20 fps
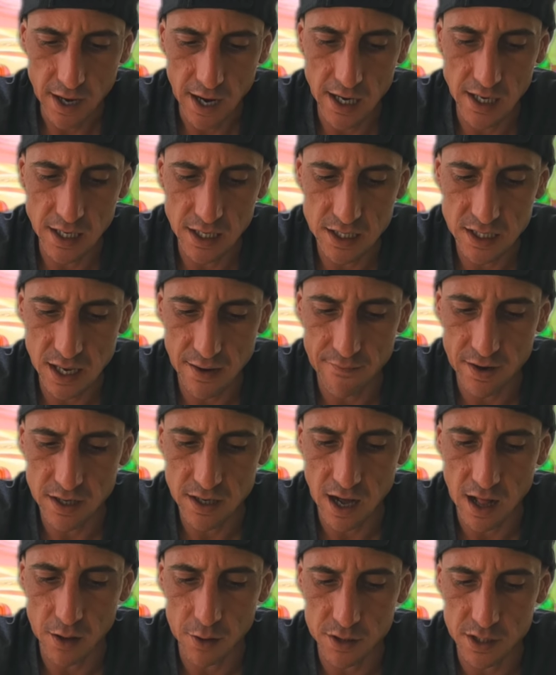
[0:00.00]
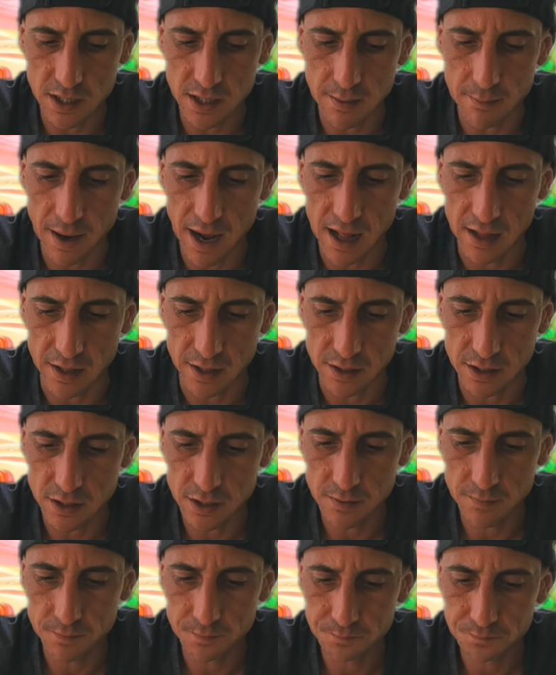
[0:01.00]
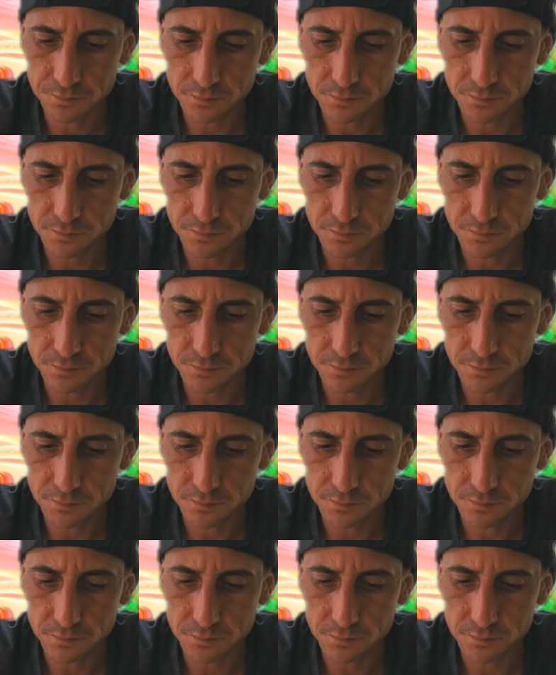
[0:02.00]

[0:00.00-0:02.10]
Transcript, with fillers: $87 in the balance.